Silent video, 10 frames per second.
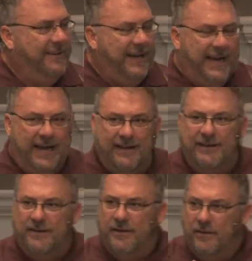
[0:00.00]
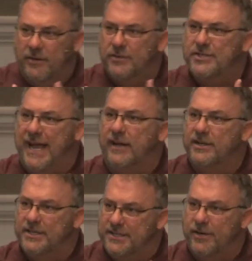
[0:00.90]
And there's
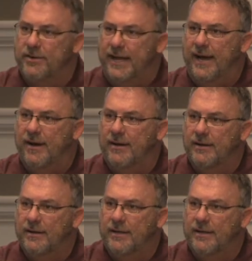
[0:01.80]
challenges that are there.